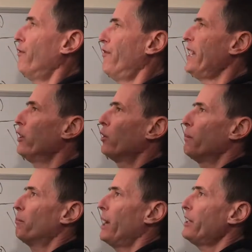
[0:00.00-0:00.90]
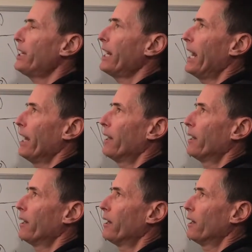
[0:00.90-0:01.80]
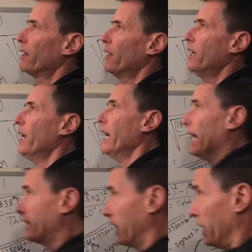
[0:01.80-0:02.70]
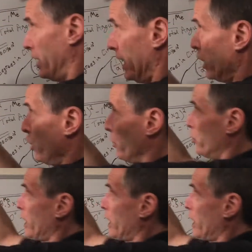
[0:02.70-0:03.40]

field embracing it. It's a continuous